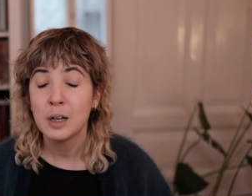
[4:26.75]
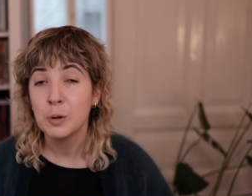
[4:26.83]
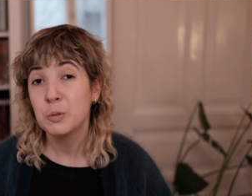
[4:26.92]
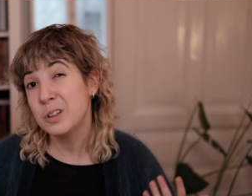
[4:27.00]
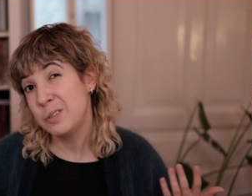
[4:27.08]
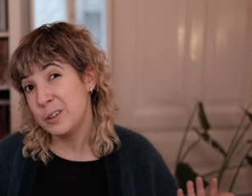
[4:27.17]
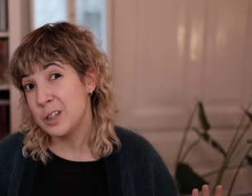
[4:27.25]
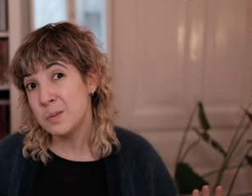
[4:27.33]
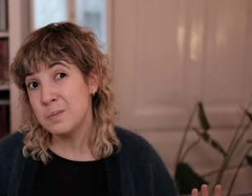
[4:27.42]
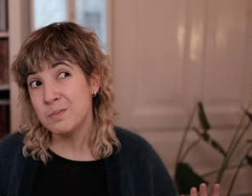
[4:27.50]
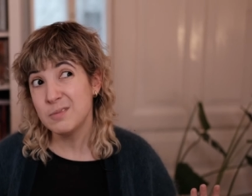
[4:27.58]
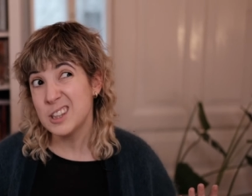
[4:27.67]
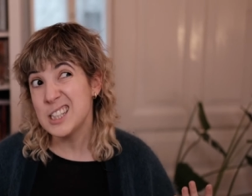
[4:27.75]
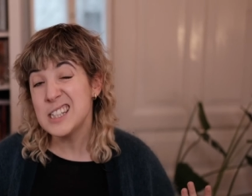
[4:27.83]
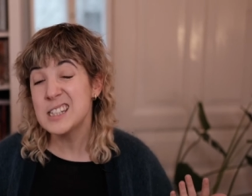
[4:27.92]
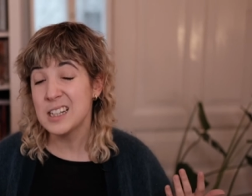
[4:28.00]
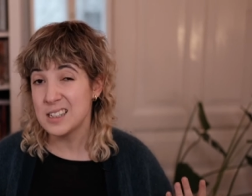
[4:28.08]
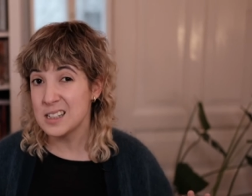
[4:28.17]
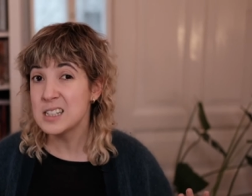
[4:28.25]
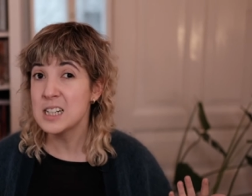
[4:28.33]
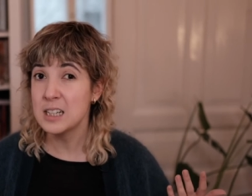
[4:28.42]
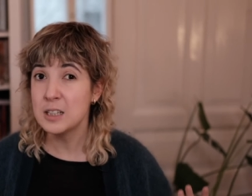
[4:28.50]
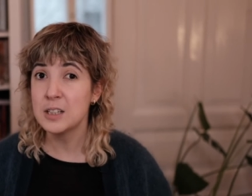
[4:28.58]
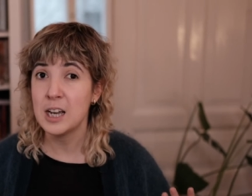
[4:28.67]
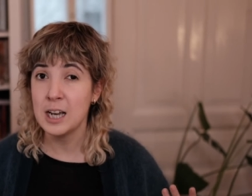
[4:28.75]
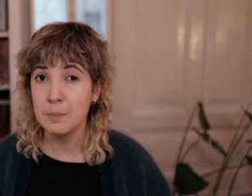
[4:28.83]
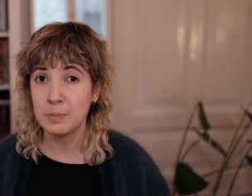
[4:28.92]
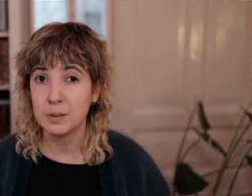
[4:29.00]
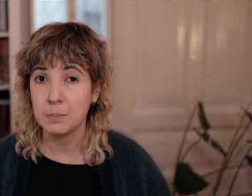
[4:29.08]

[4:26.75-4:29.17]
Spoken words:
With film, this doesn't tend to happen